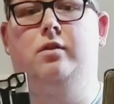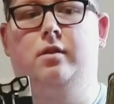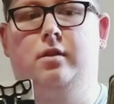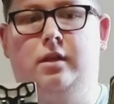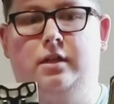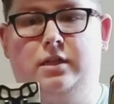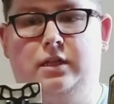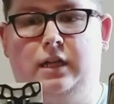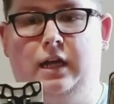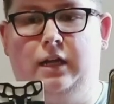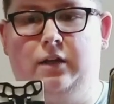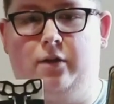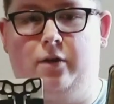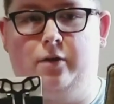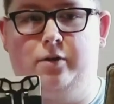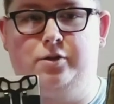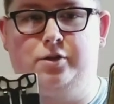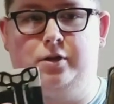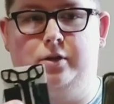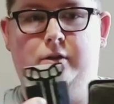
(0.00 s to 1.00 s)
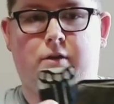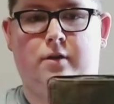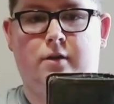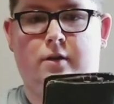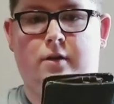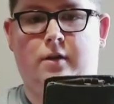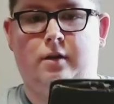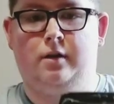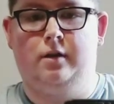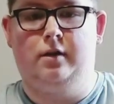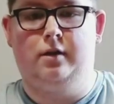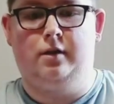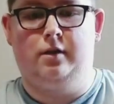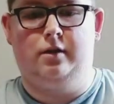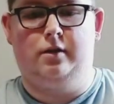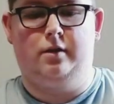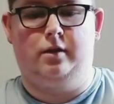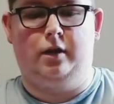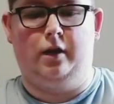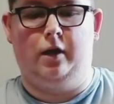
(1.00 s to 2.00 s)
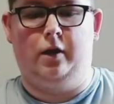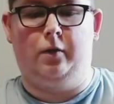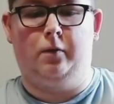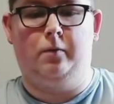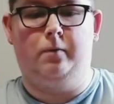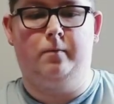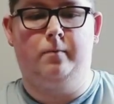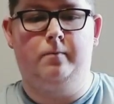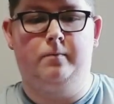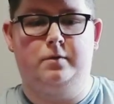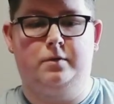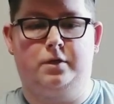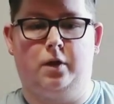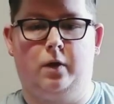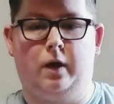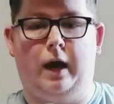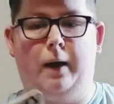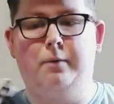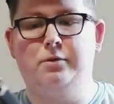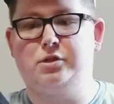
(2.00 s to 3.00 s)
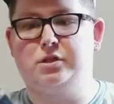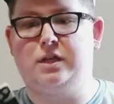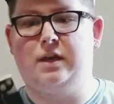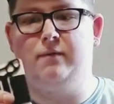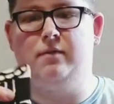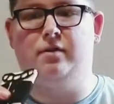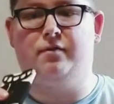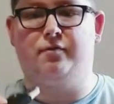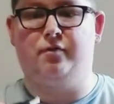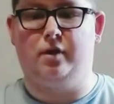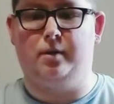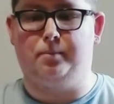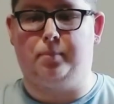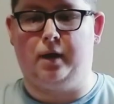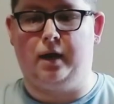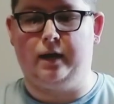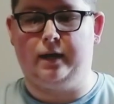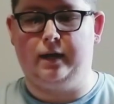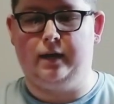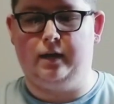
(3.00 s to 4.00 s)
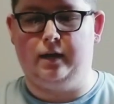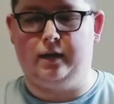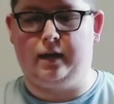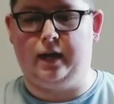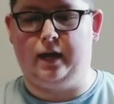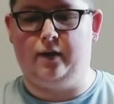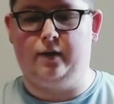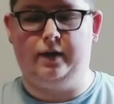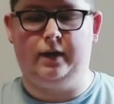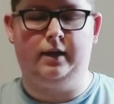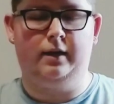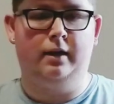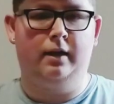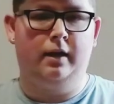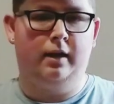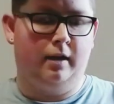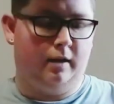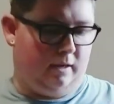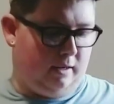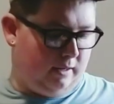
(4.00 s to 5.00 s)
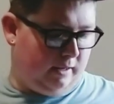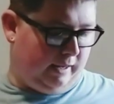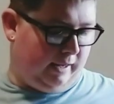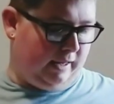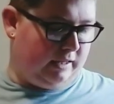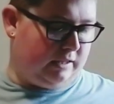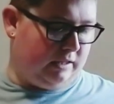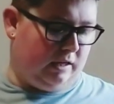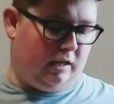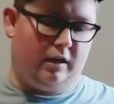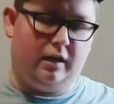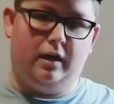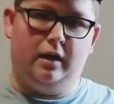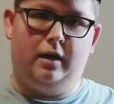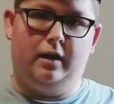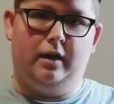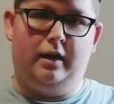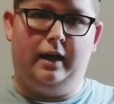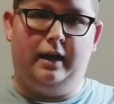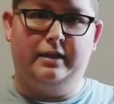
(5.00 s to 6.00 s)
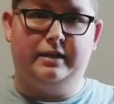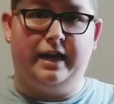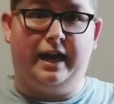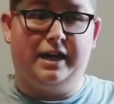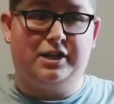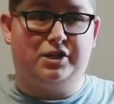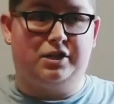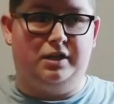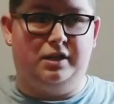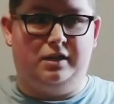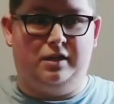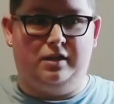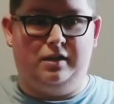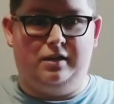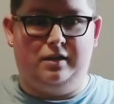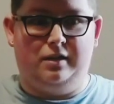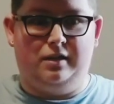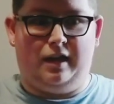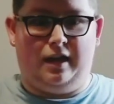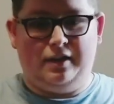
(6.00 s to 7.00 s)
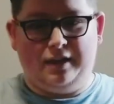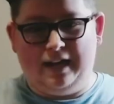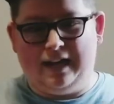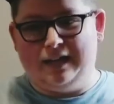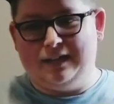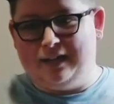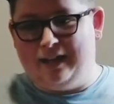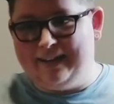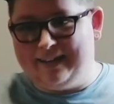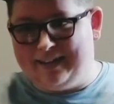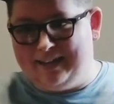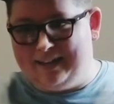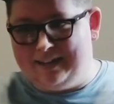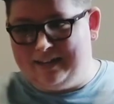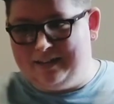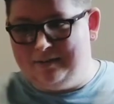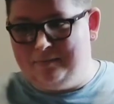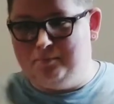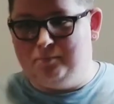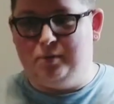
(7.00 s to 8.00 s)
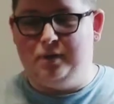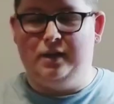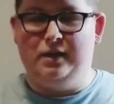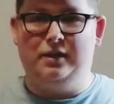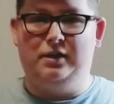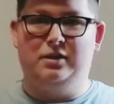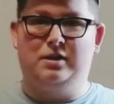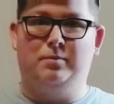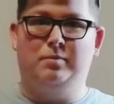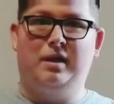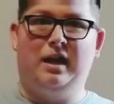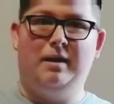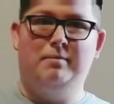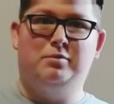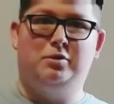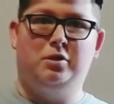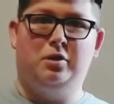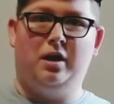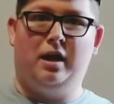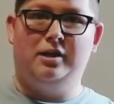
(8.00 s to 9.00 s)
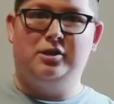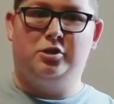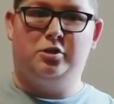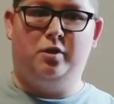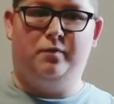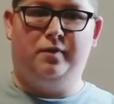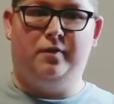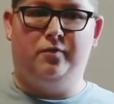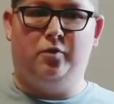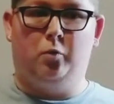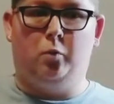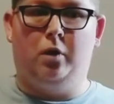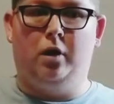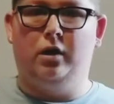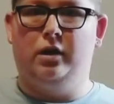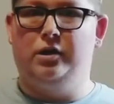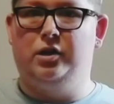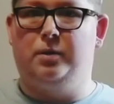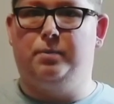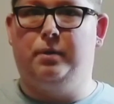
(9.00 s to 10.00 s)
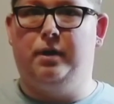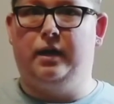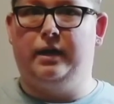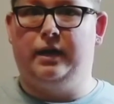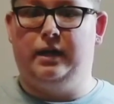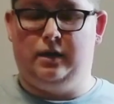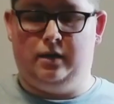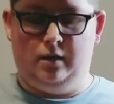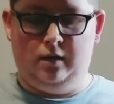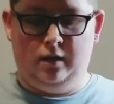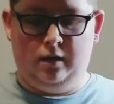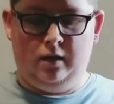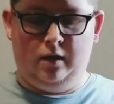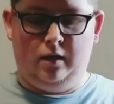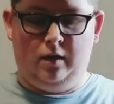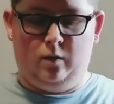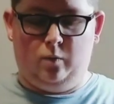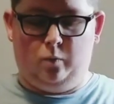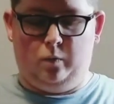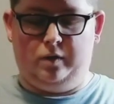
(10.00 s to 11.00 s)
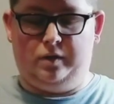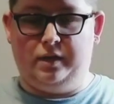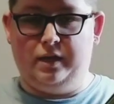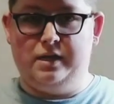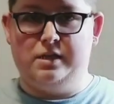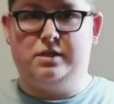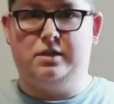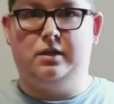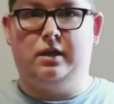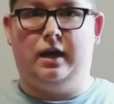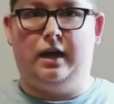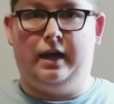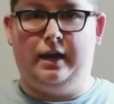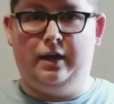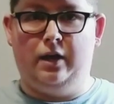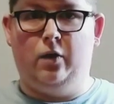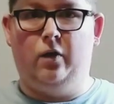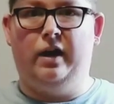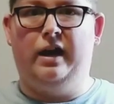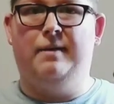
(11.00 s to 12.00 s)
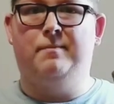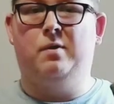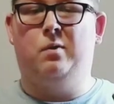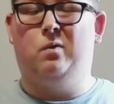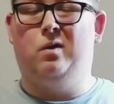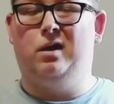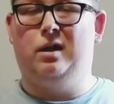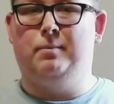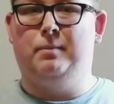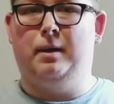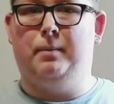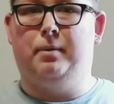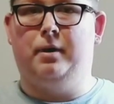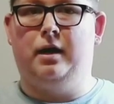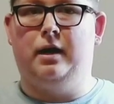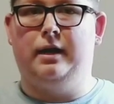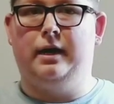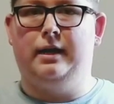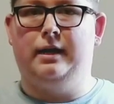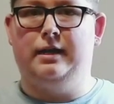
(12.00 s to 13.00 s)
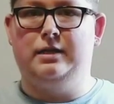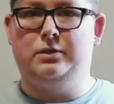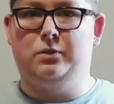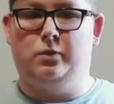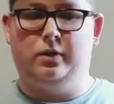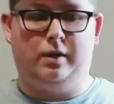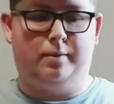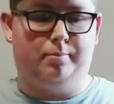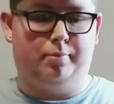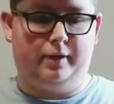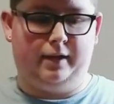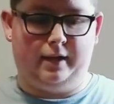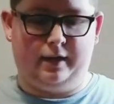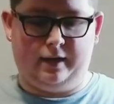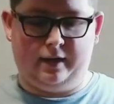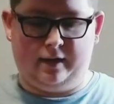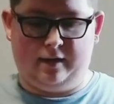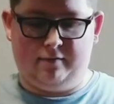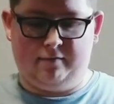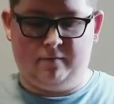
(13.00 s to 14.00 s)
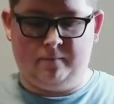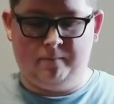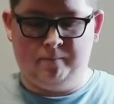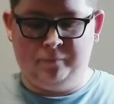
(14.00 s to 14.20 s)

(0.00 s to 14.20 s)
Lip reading: It's a lot larger, you know. So I was just giving the front pocket a carry. It's actually, I think I like it, but sometimes you're not sure if you have your wallet in your pocket. With this, I know I have my wallet in my pocket. That's the only complaint I have.